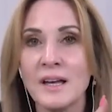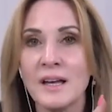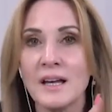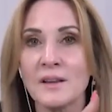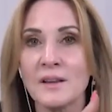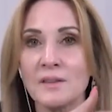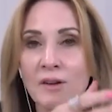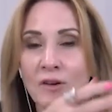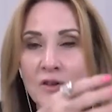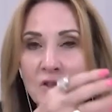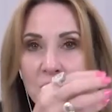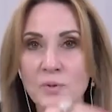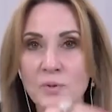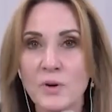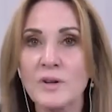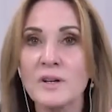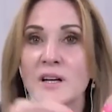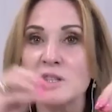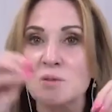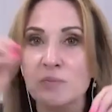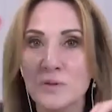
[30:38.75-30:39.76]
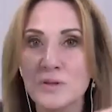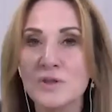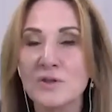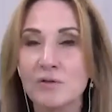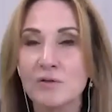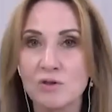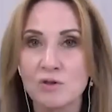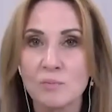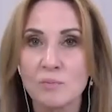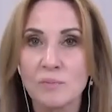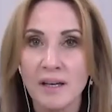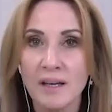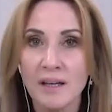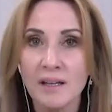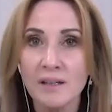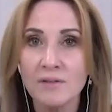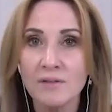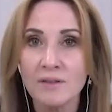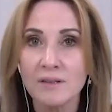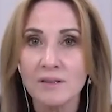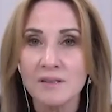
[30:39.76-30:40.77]
And those products produce your
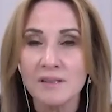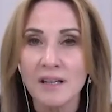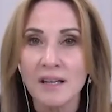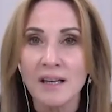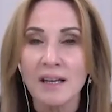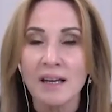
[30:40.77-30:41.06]
behaviors.